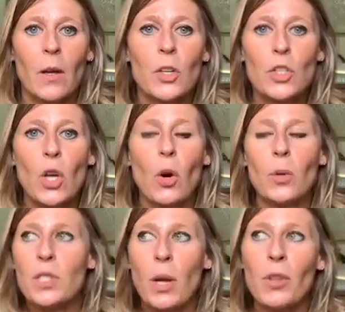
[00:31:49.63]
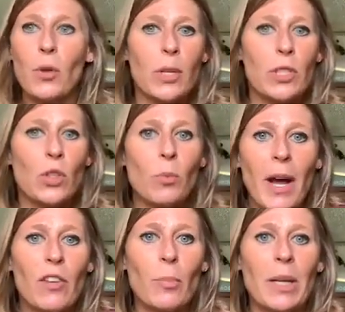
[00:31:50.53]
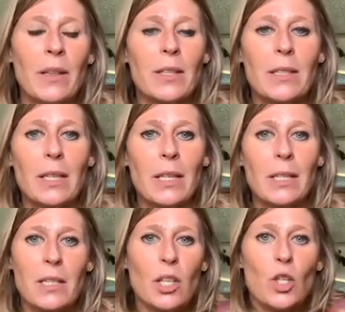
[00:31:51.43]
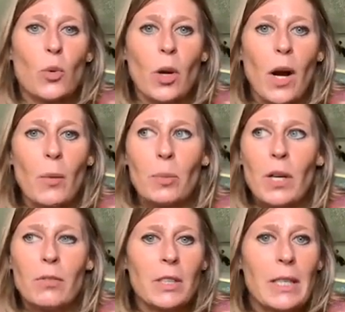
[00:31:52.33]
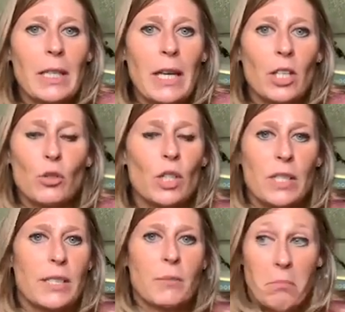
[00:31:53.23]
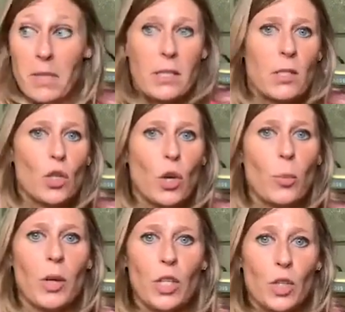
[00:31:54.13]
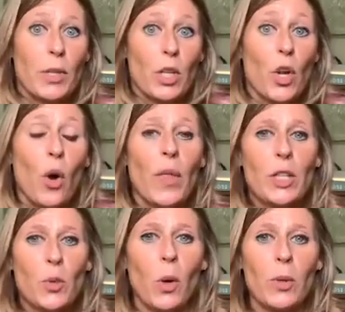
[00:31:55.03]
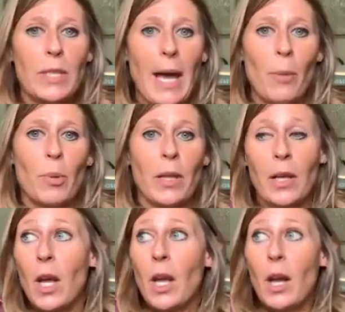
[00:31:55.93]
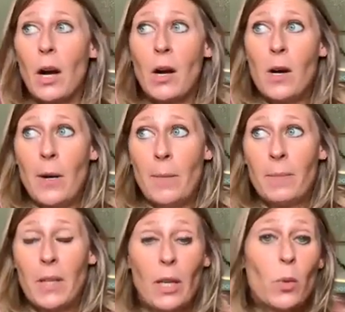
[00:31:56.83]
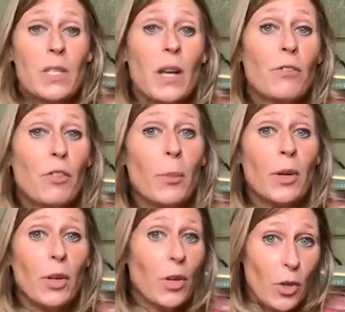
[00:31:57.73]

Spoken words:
So some of the reason you might have been in this again is because you were up-leveling and you just misinterpreted. You didn't know that's what was happening. It was unfamiliar.